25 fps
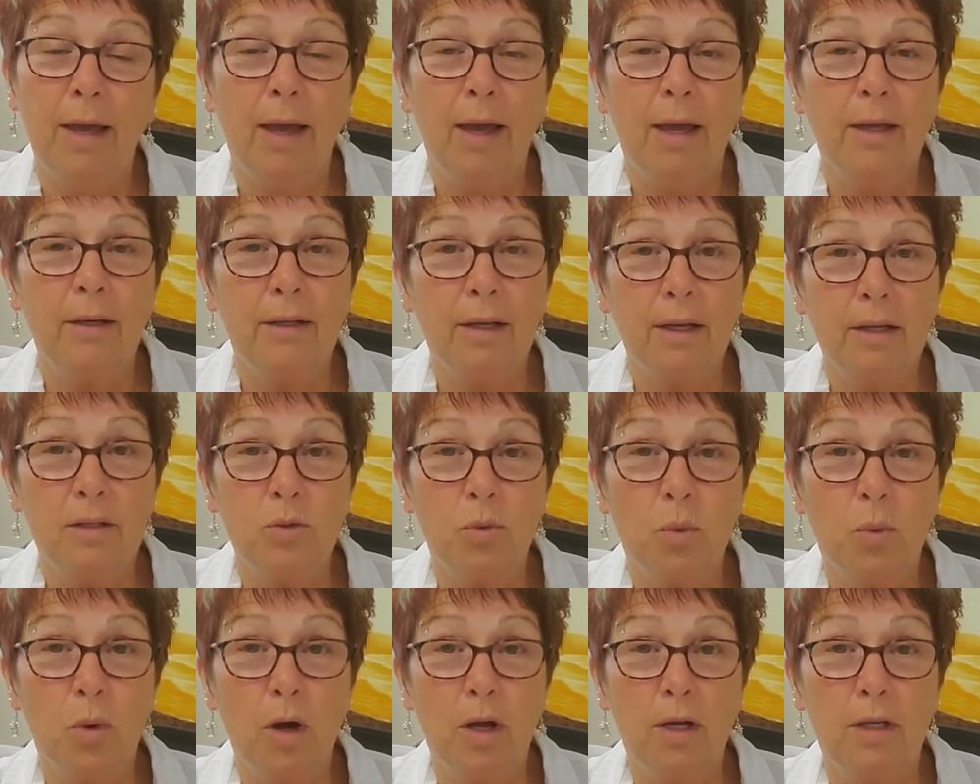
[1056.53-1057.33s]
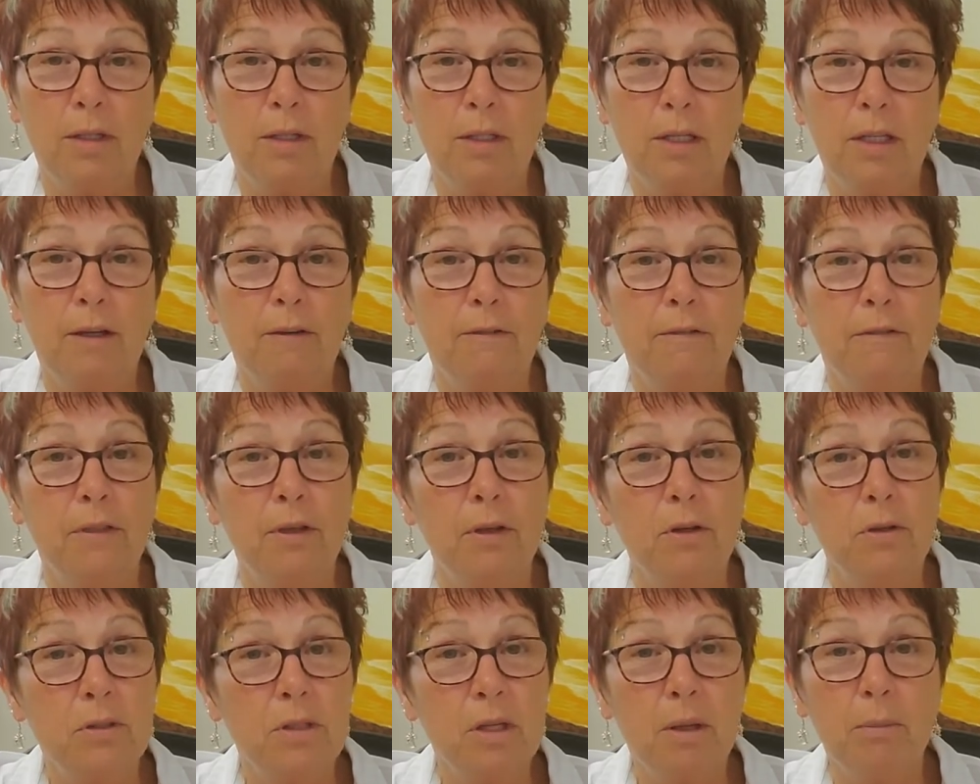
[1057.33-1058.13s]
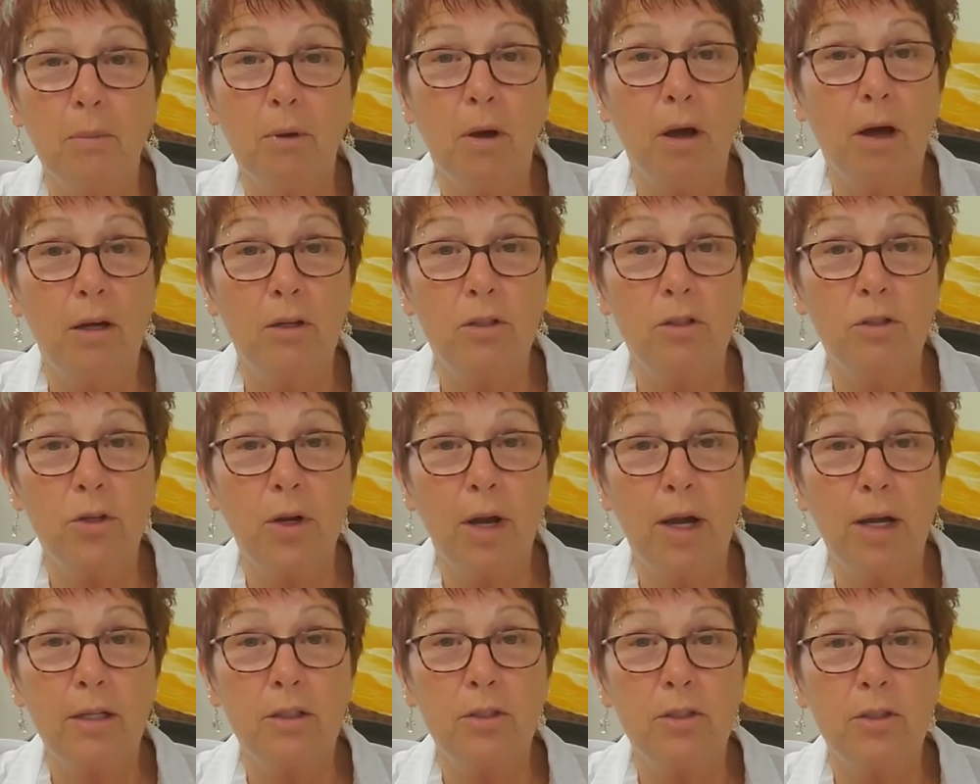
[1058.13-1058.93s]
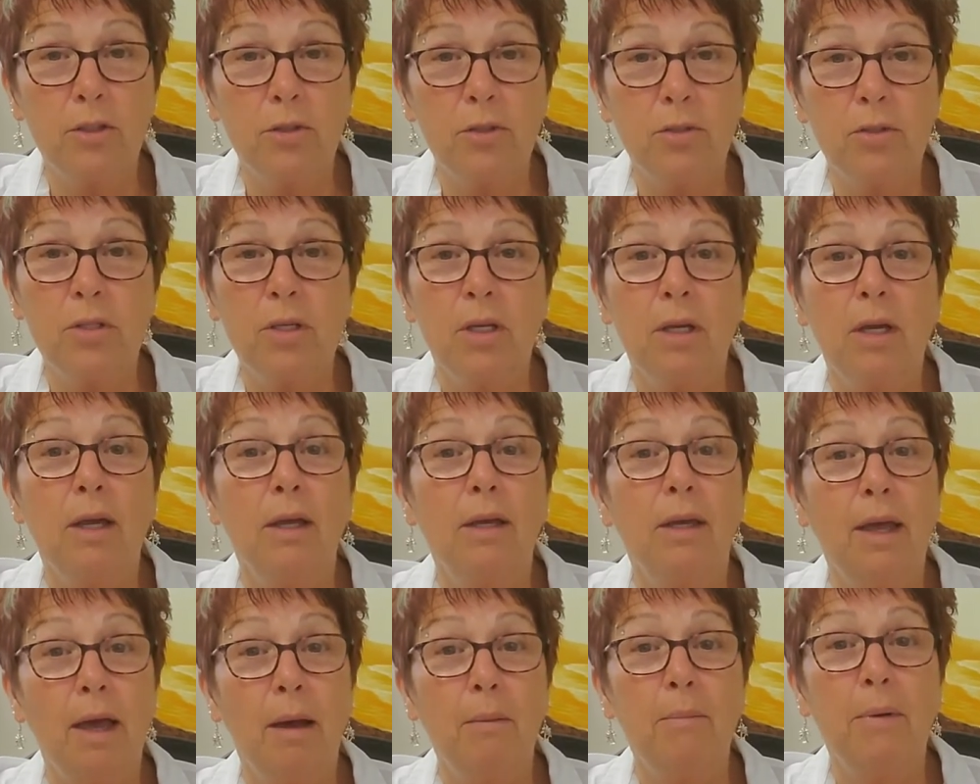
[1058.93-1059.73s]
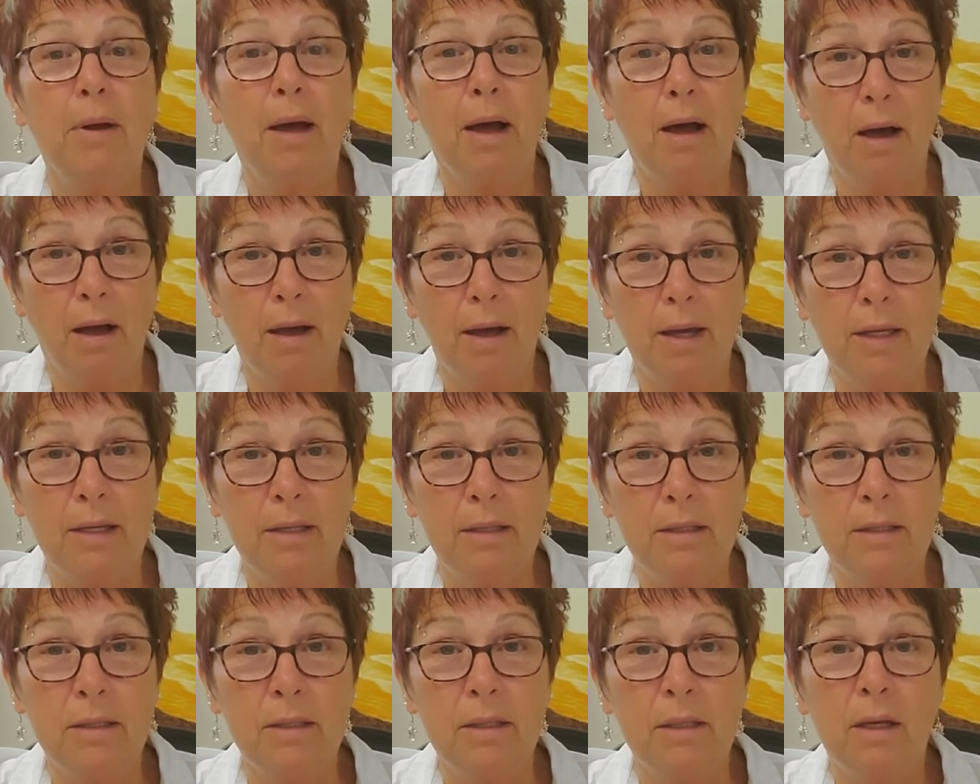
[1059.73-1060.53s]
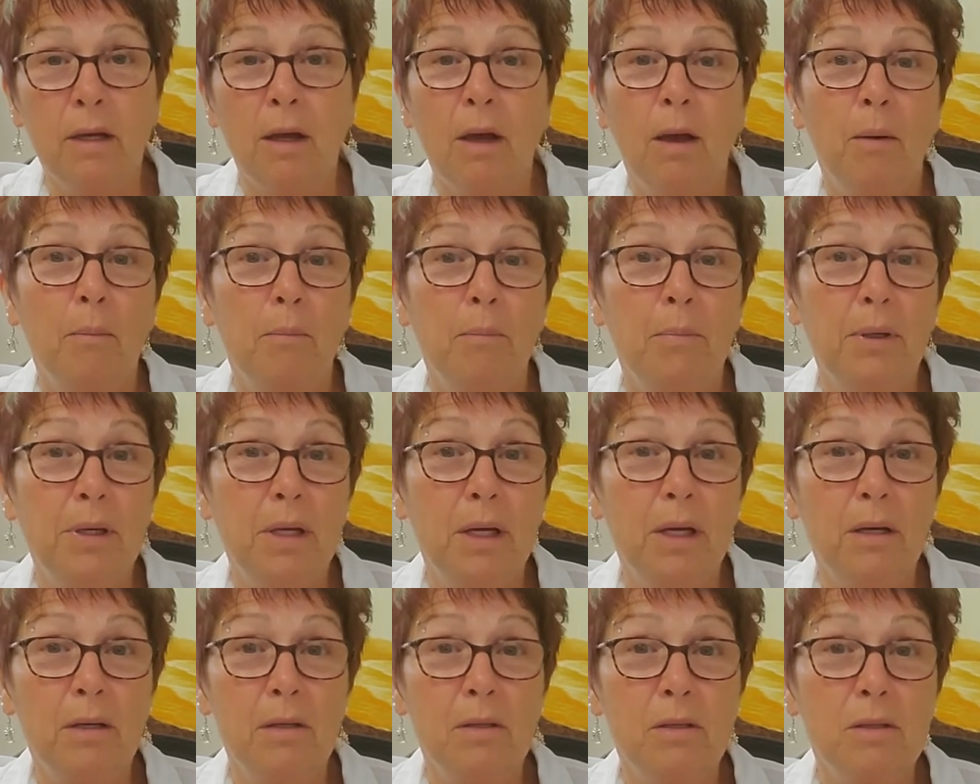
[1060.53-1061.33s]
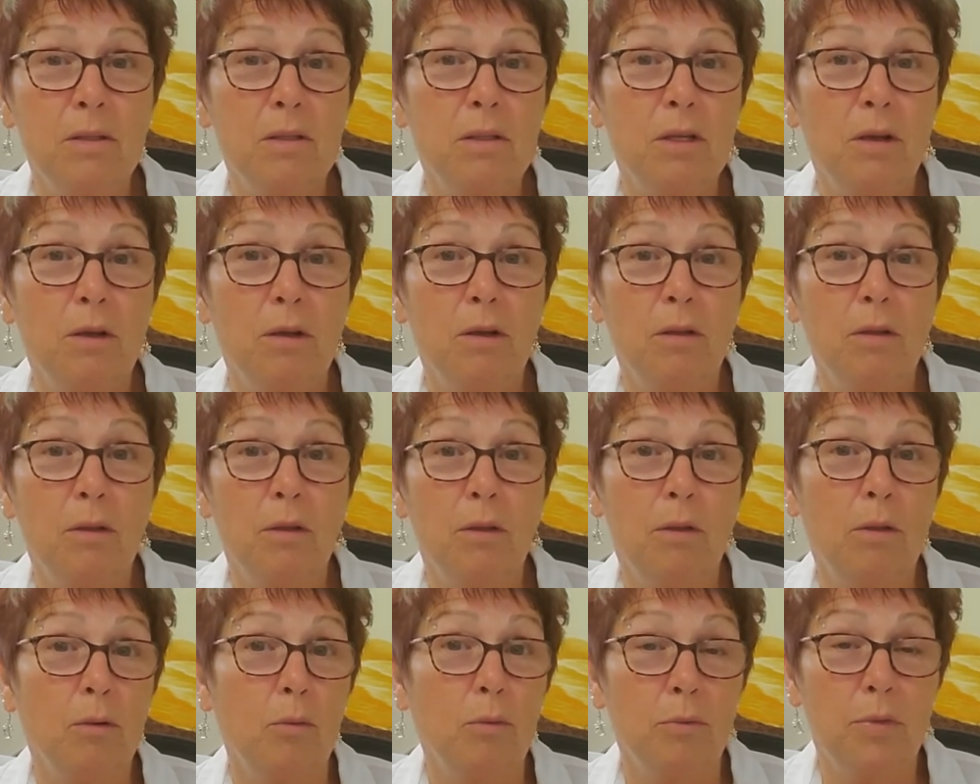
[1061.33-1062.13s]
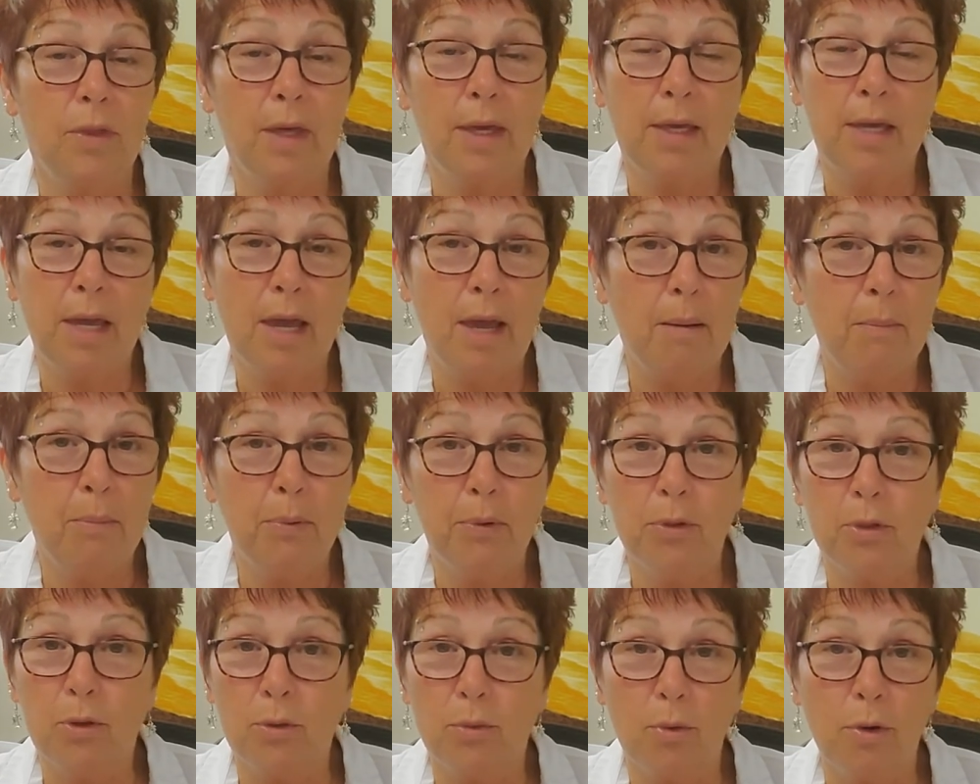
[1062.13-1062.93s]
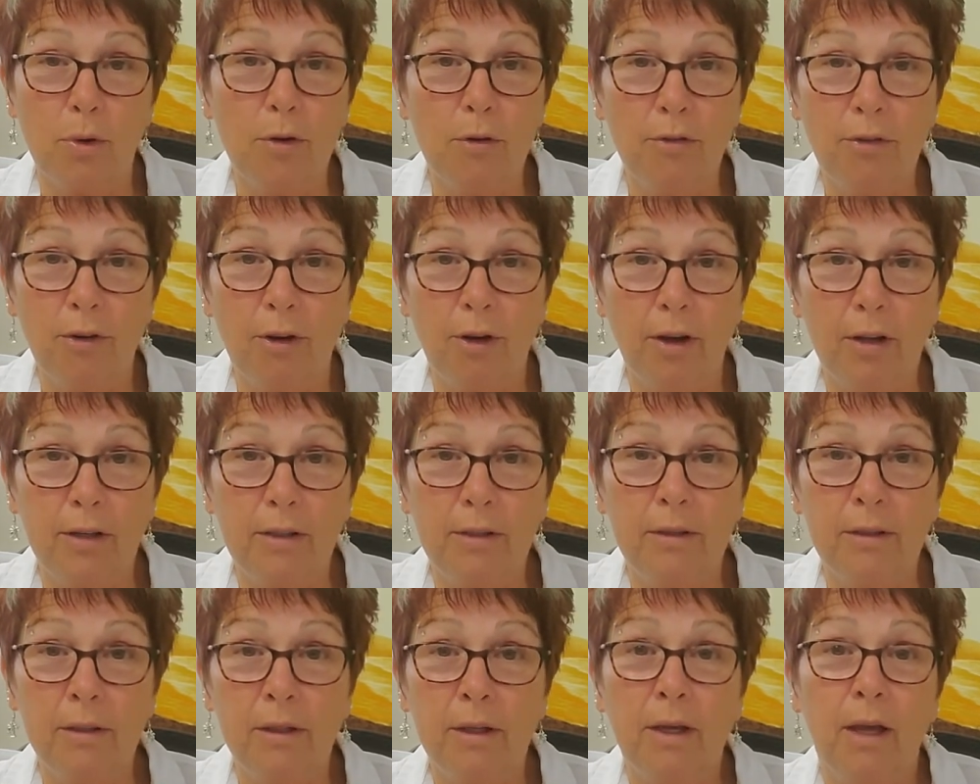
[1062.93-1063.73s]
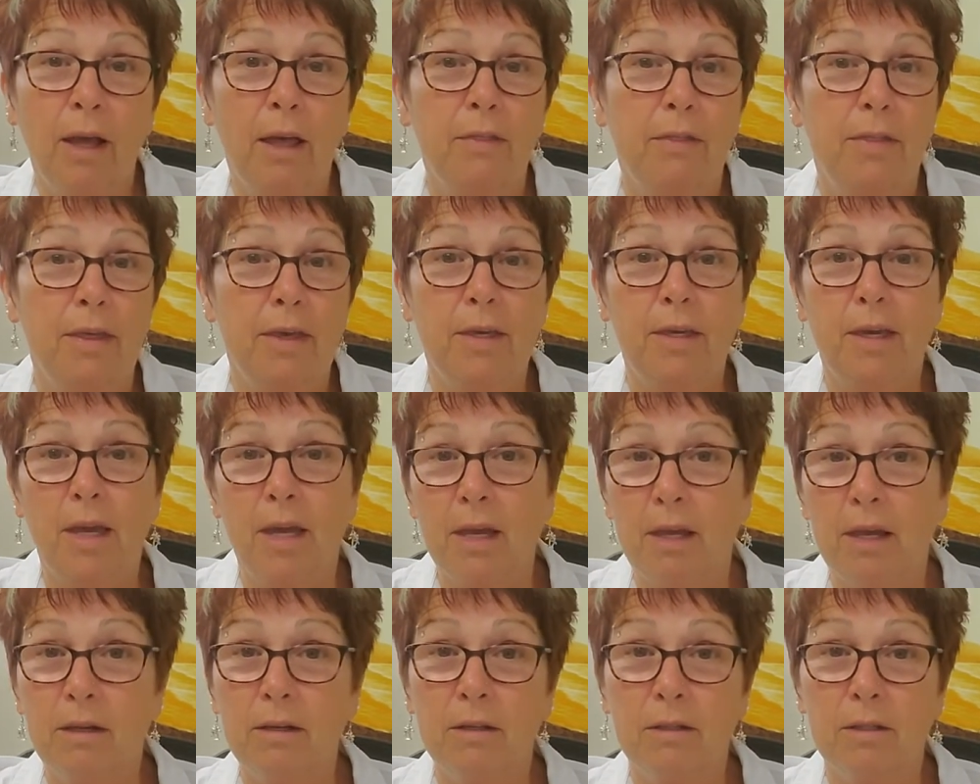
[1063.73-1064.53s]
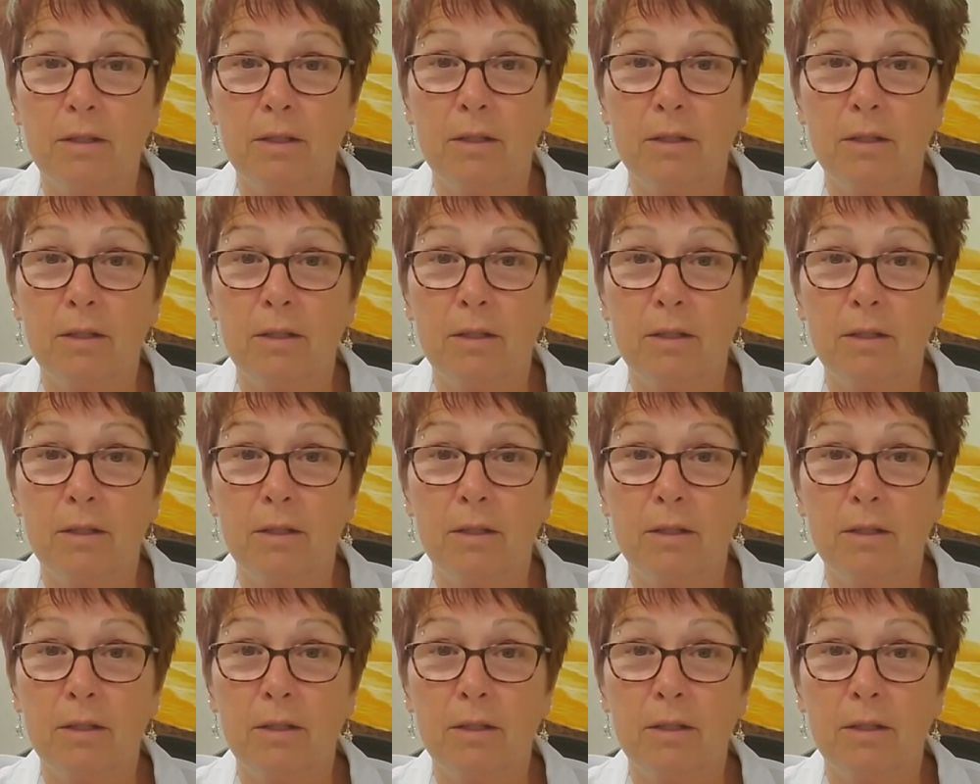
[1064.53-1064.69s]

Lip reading: And guess what? If their subcontractors get behind because they can't put the roof on, they can't